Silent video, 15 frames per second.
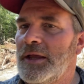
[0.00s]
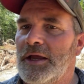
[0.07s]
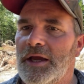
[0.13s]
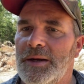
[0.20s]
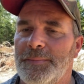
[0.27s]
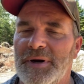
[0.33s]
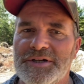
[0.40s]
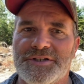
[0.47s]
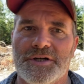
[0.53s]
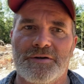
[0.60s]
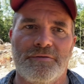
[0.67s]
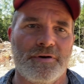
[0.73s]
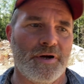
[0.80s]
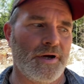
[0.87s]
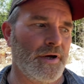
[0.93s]
a bunch
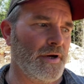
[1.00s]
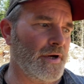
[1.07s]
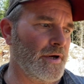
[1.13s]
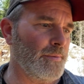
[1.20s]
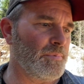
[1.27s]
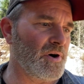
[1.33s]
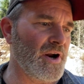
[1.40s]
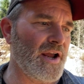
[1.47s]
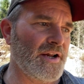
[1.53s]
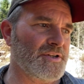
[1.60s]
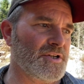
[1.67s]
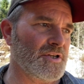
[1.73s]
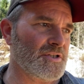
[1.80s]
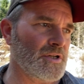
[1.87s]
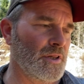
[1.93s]
of
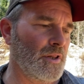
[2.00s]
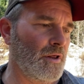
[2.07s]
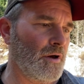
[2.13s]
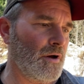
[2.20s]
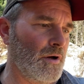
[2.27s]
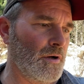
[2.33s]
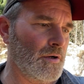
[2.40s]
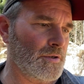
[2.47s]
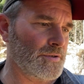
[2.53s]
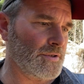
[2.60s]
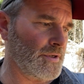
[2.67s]
branches and logs,